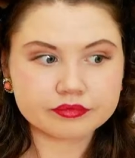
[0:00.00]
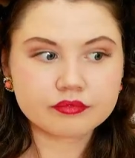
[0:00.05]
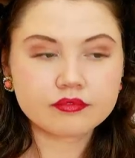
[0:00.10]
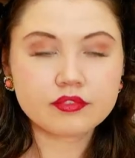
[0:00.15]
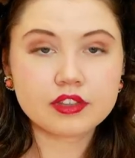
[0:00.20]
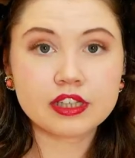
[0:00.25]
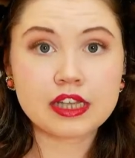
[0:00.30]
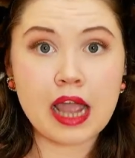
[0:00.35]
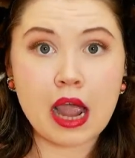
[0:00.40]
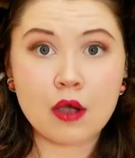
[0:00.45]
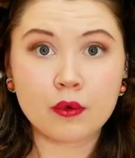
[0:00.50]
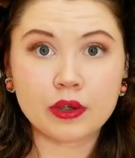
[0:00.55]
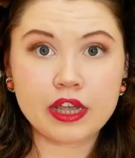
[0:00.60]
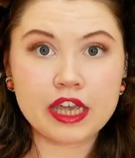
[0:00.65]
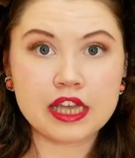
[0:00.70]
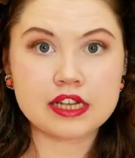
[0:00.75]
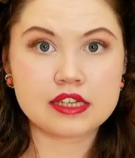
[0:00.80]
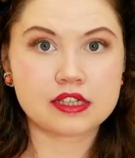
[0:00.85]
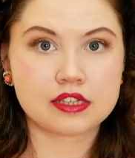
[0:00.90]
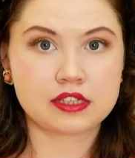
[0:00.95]
Now,
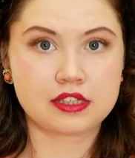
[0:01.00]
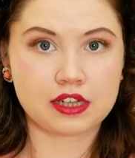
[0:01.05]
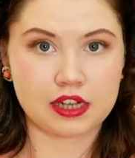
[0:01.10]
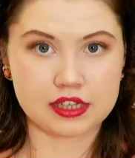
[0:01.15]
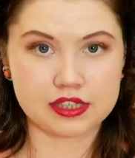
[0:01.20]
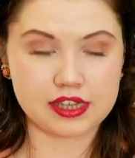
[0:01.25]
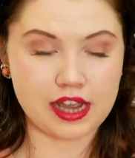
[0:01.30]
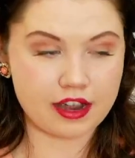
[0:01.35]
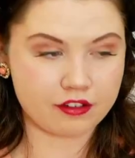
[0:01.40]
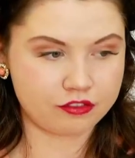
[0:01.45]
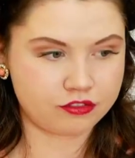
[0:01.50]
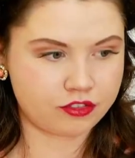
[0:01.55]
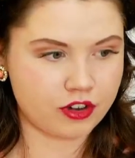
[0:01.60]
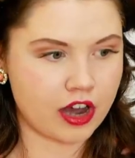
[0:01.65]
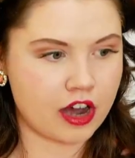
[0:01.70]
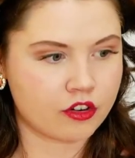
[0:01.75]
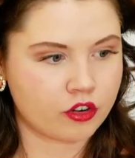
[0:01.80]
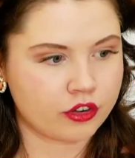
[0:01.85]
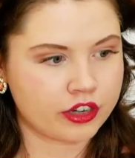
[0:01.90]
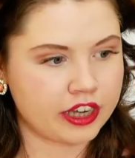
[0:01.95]
it does have fur
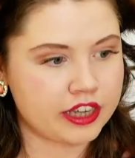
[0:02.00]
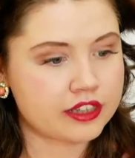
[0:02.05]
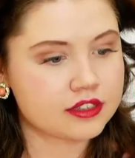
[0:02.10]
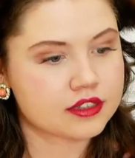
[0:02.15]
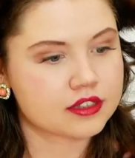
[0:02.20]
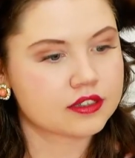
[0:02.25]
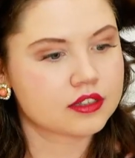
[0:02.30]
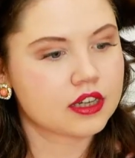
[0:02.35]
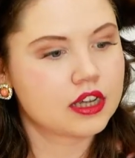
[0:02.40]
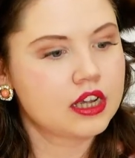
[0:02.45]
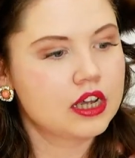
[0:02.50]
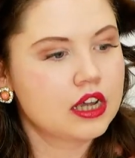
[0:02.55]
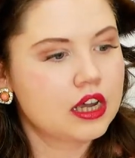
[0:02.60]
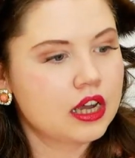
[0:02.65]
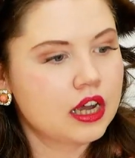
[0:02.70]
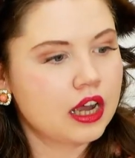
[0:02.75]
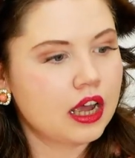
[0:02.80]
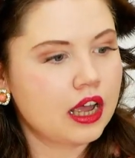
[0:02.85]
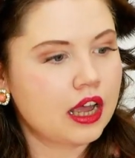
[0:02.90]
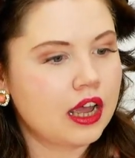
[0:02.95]
on it.
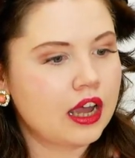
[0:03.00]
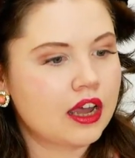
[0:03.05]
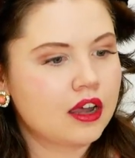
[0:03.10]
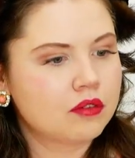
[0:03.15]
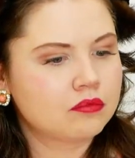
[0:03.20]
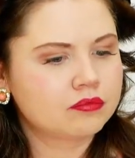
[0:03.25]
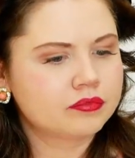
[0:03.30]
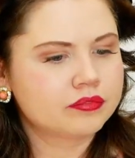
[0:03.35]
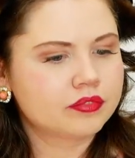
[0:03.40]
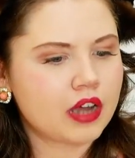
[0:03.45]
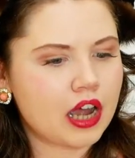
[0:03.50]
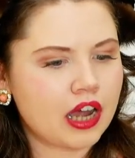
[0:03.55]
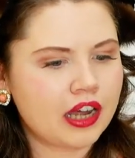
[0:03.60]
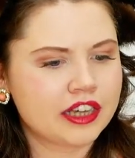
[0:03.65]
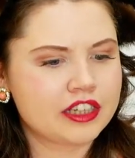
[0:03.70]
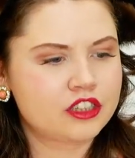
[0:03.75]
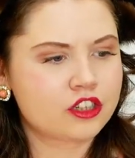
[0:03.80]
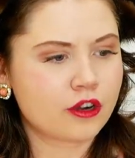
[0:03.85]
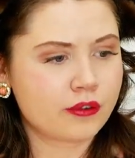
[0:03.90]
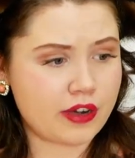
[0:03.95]
Um, I
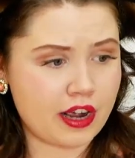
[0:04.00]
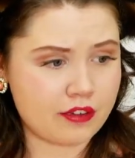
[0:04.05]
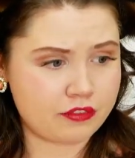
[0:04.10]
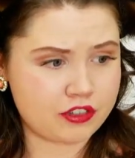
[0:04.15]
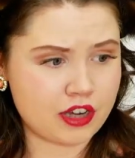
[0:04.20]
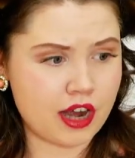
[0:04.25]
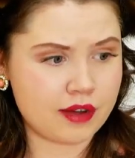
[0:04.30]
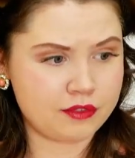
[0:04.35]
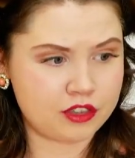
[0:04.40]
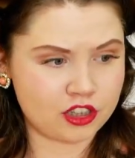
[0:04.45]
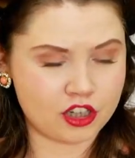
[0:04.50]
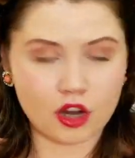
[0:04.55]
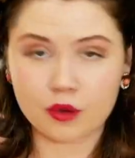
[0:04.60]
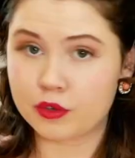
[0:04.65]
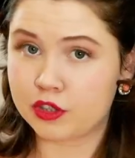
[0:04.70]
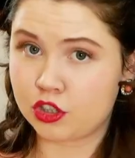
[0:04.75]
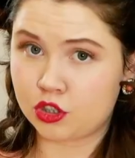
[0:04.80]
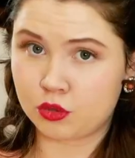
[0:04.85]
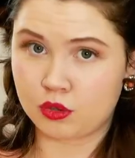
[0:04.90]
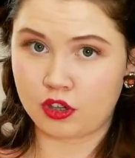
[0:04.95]
don't have time to go
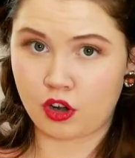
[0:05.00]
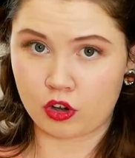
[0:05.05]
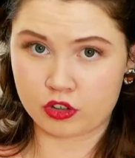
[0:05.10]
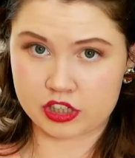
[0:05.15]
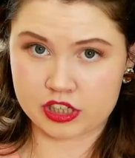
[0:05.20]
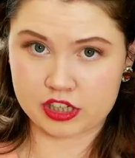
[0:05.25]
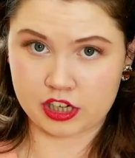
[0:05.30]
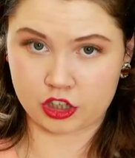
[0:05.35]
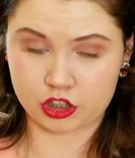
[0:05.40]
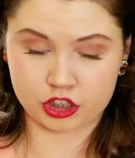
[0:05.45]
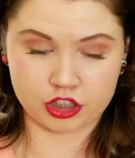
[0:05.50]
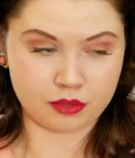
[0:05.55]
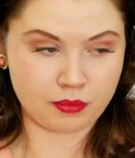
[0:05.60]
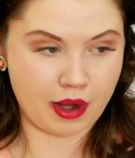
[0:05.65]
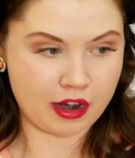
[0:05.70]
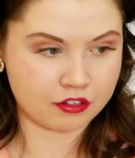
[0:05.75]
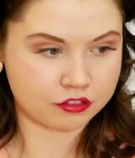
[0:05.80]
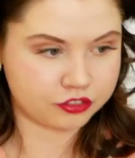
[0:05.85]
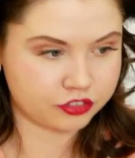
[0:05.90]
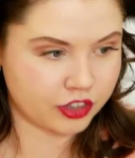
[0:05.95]
into a long discussion about
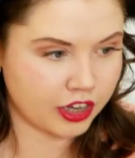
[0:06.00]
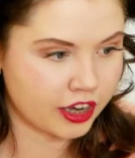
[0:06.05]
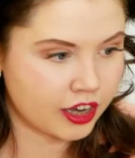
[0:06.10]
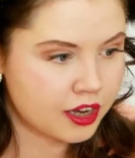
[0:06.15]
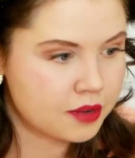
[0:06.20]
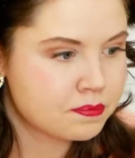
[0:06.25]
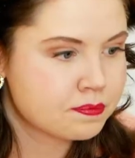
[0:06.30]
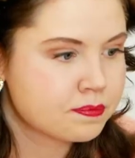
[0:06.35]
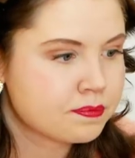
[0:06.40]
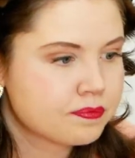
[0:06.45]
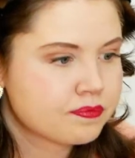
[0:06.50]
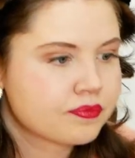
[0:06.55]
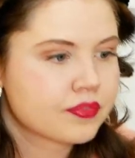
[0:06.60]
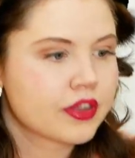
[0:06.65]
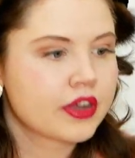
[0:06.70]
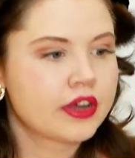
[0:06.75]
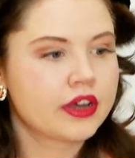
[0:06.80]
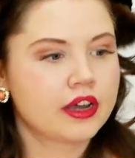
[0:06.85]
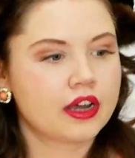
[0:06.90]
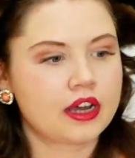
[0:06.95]
fur,
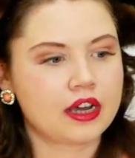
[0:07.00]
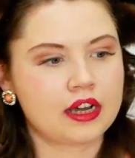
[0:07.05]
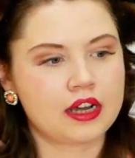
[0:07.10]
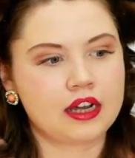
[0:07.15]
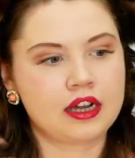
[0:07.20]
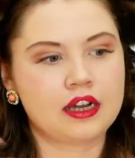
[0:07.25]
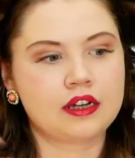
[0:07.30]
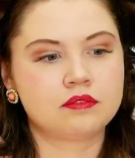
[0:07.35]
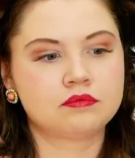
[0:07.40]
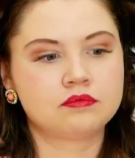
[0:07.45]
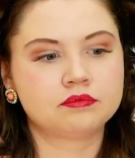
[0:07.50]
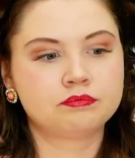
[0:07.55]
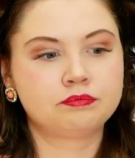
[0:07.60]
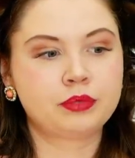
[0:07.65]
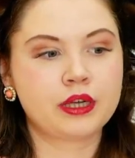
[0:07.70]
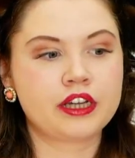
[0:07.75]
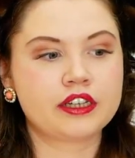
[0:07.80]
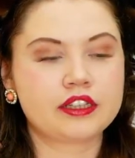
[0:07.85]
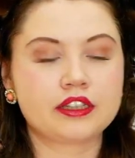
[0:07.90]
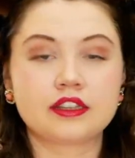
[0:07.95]
um,
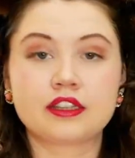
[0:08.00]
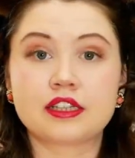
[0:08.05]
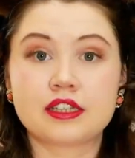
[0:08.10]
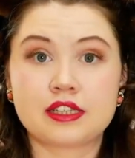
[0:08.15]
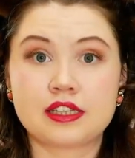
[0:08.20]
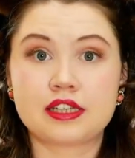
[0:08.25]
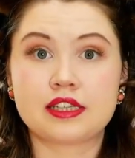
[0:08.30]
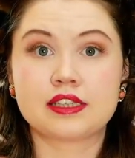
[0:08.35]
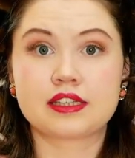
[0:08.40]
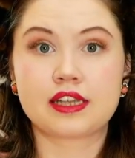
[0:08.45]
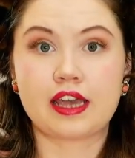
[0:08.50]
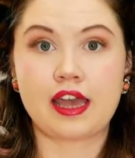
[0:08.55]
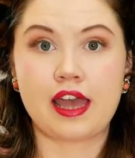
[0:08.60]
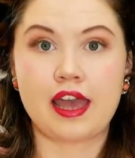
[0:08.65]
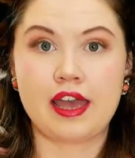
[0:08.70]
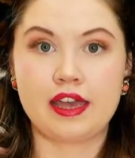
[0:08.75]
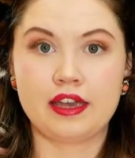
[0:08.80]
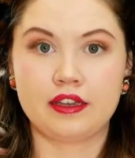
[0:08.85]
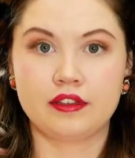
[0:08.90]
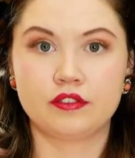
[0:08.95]
but this is
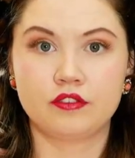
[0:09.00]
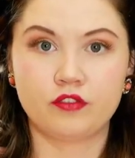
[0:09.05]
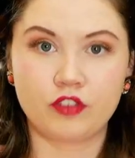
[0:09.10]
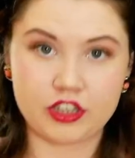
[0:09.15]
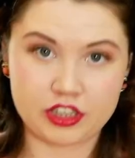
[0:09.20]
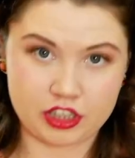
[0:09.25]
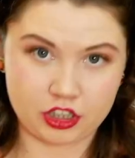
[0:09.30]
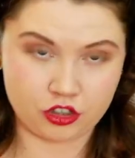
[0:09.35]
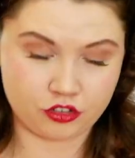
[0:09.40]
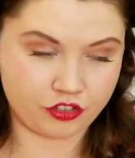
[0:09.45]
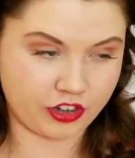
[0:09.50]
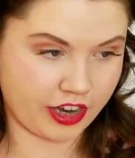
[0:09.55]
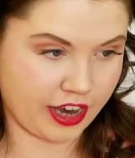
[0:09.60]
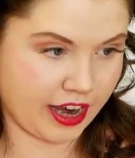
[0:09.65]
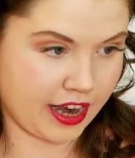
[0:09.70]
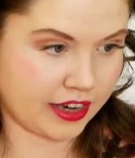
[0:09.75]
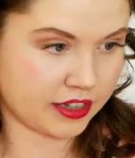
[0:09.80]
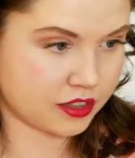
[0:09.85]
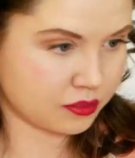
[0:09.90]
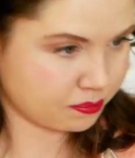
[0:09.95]
a vintage fur
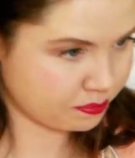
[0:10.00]
hat.